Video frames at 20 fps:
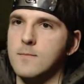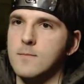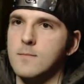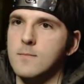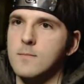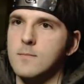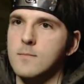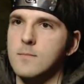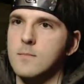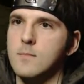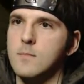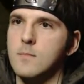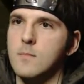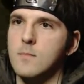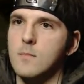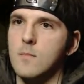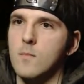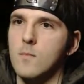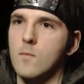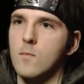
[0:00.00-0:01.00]

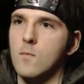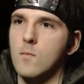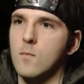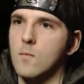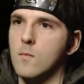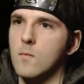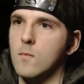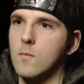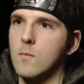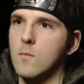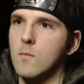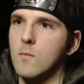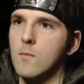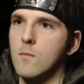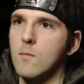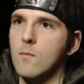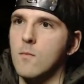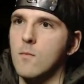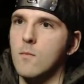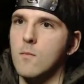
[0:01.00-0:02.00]

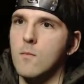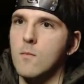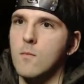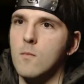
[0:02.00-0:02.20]
(silence)